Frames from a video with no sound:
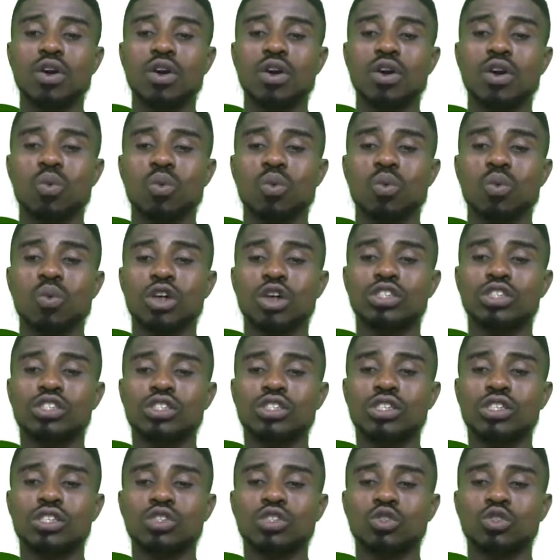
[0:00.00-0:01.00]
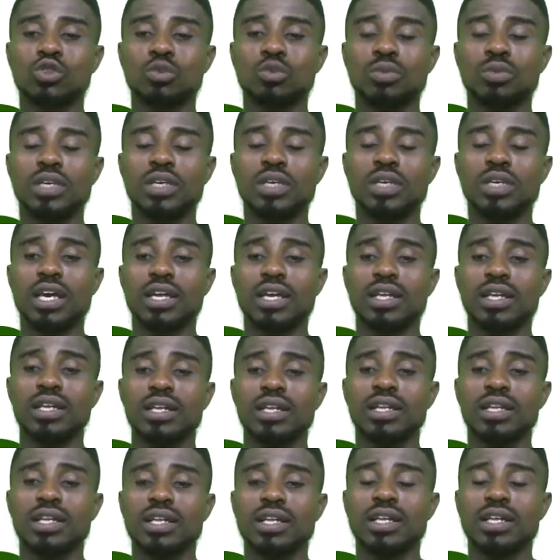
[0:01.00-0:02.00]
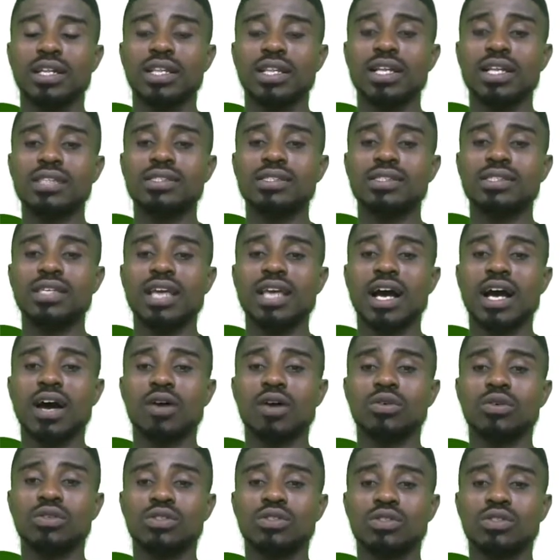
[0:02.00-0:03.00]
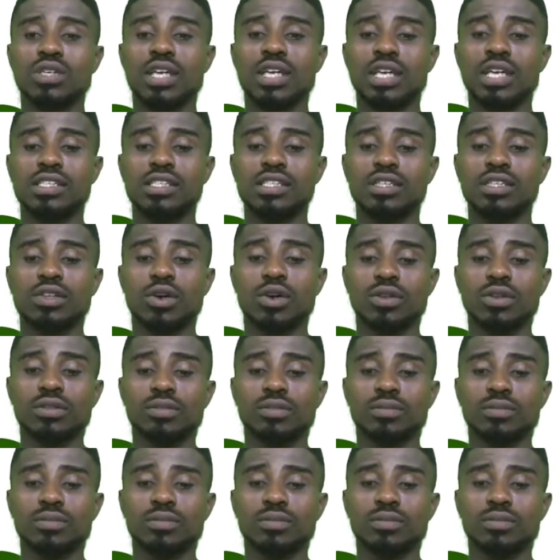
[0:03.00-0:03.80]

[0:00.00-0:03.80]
what should be here. Let's see how to get it done.